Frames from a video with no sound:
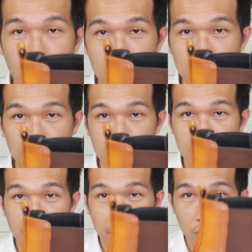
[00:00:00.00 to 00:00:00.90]
second
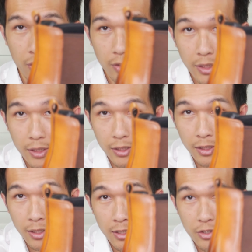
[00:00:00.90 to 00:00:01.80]
section here,
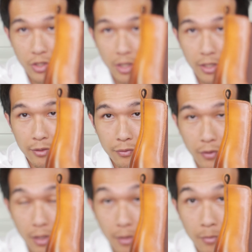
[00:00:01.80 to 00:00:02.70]
starting
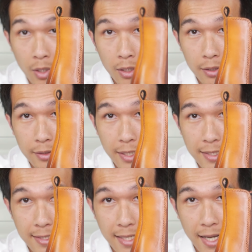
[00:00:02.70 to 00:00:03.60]
from
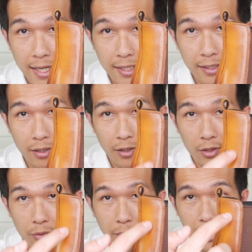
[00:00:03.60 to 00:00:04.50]
this side all
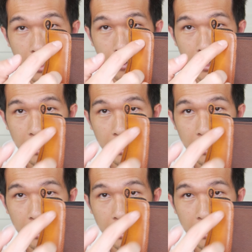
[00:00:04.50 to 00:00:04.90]
the way up